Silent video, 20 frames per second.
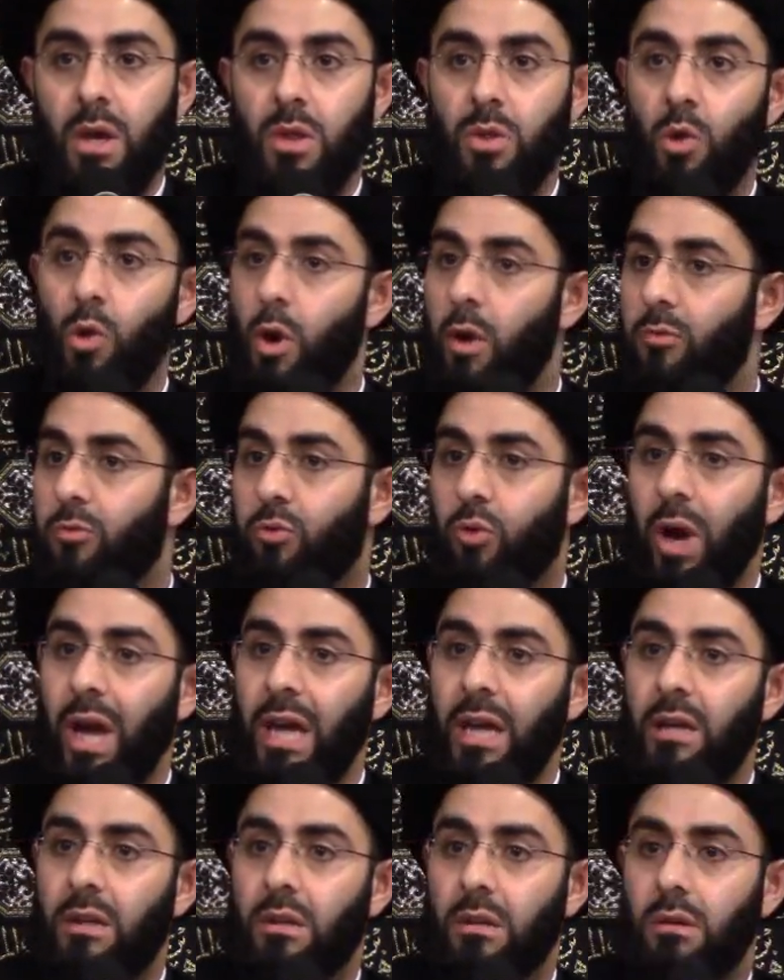They were
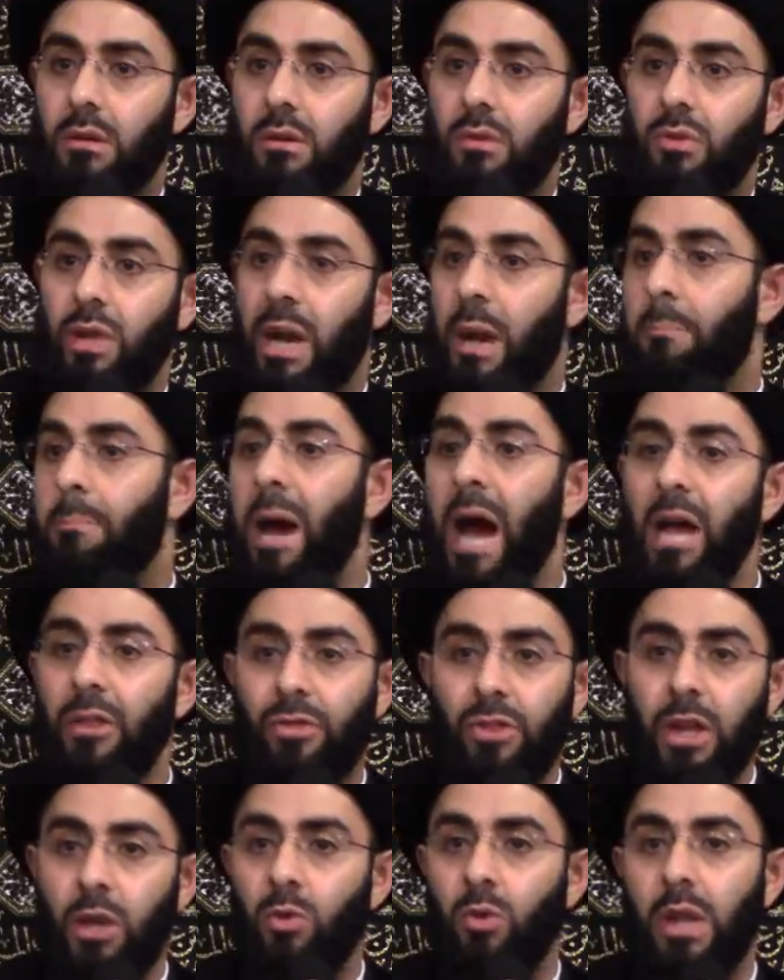afraid that a
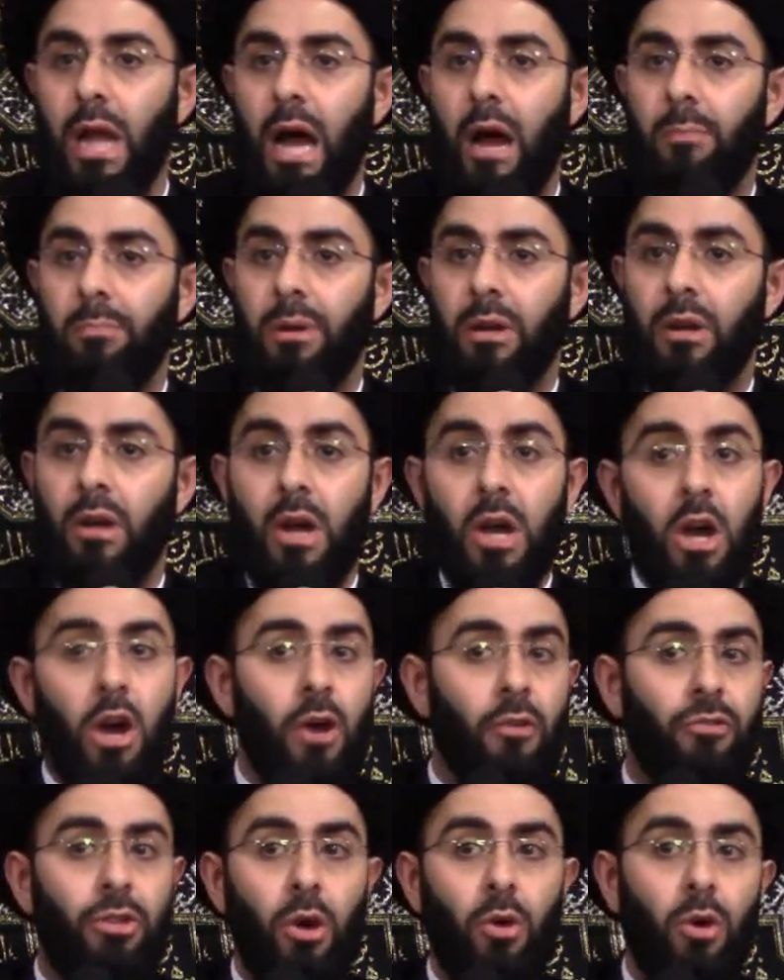bad thing will happen.
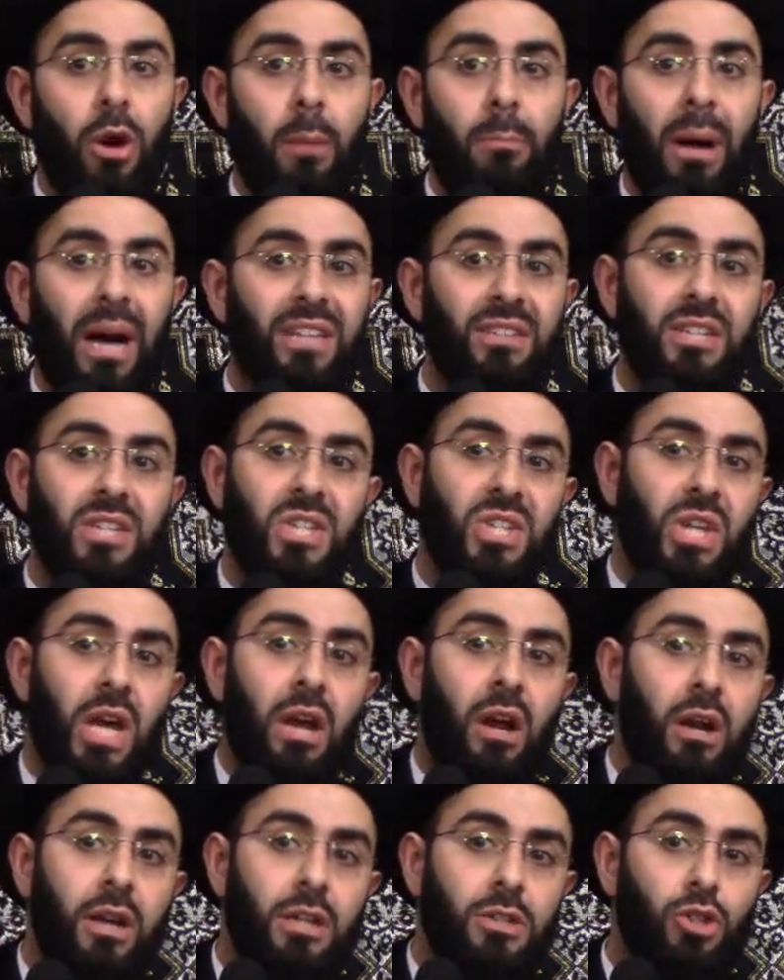If they were about to
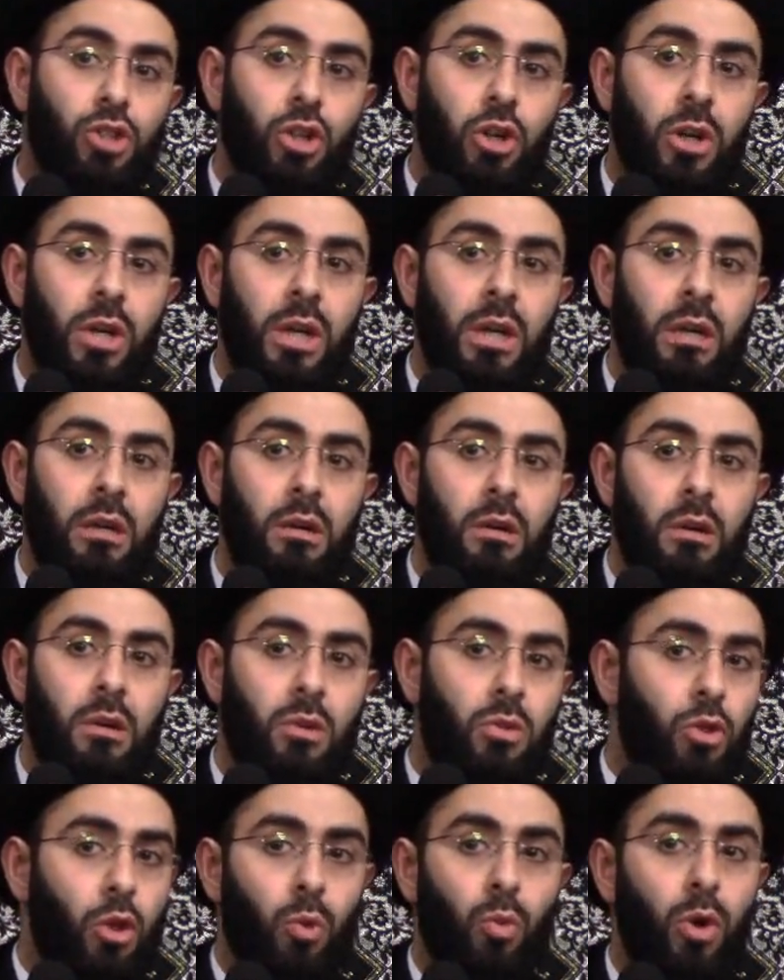set on a journey,
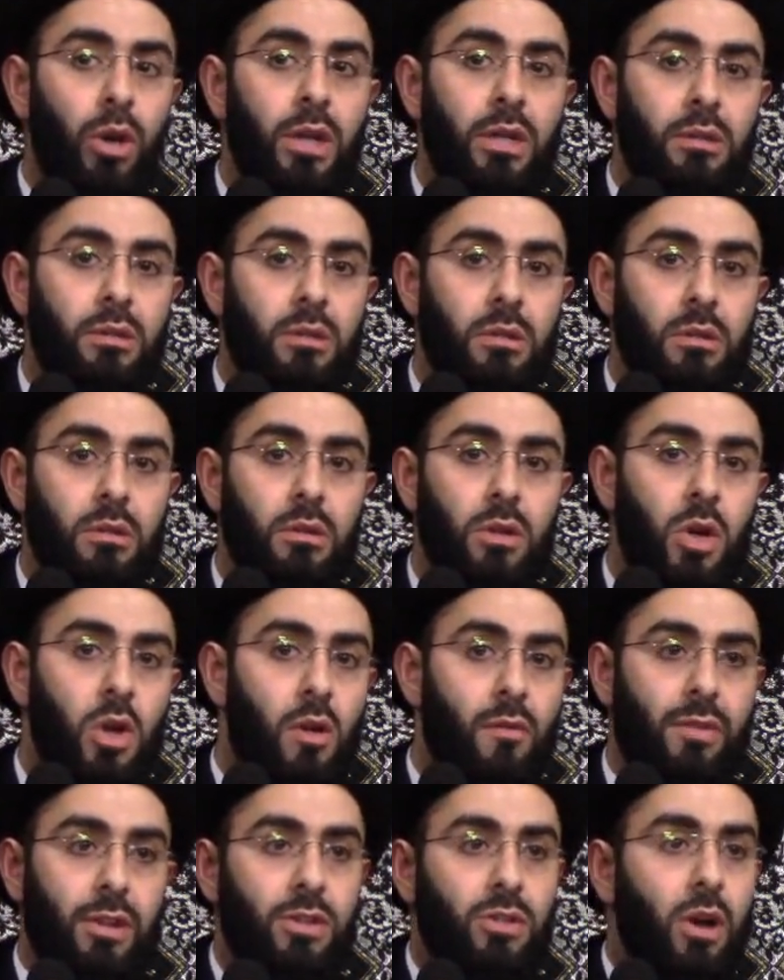they wouldn't
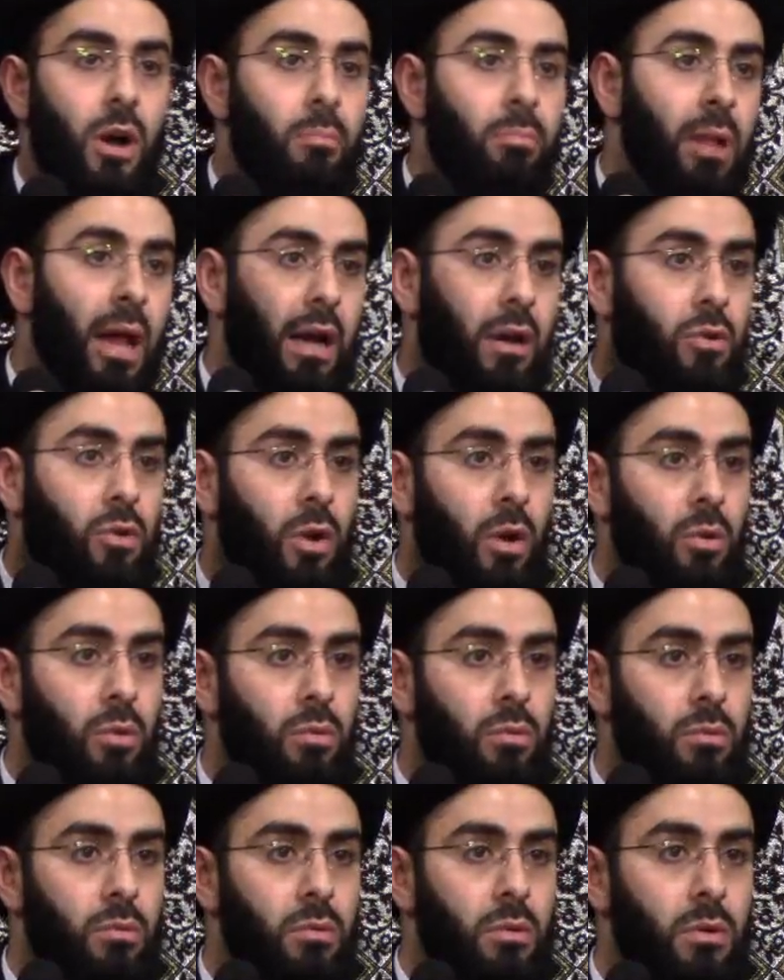if they saw a black crow.